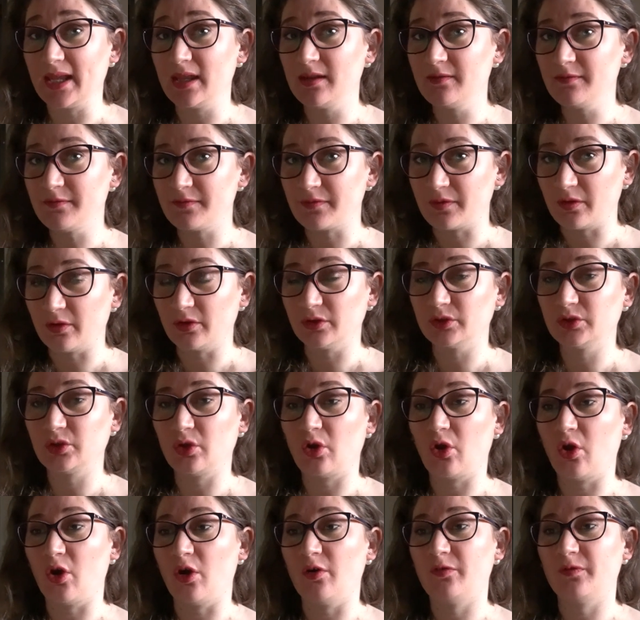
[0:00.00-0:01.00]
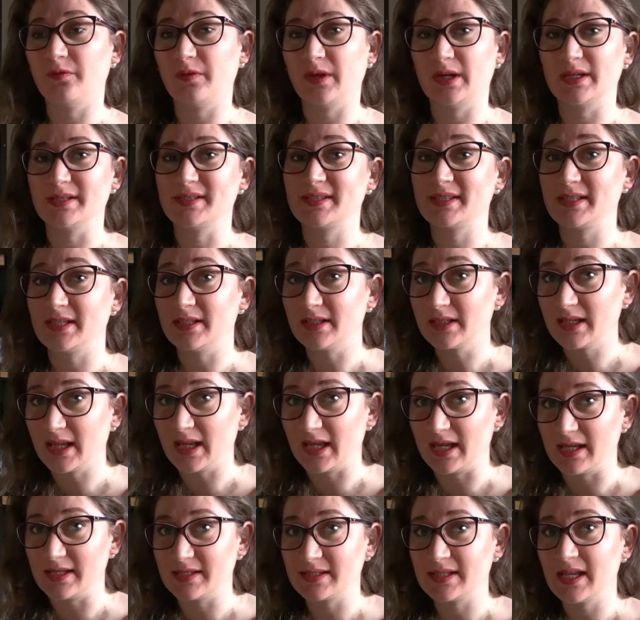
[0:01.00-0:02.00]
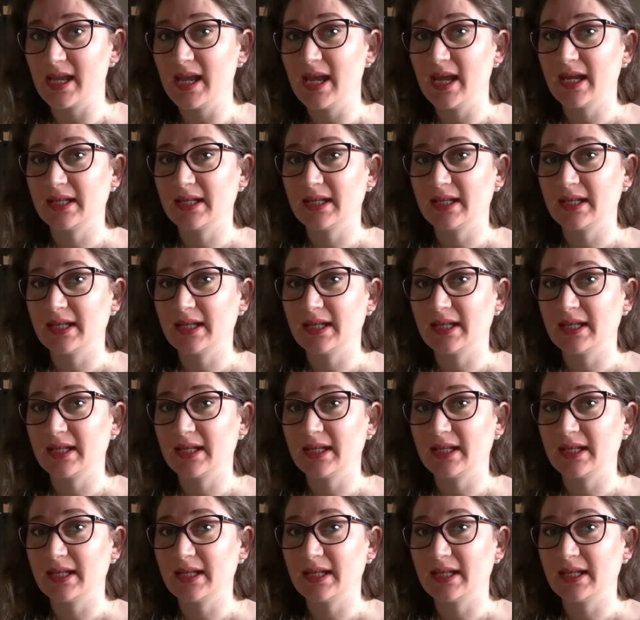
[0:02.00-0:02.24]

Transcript: in front of a staircase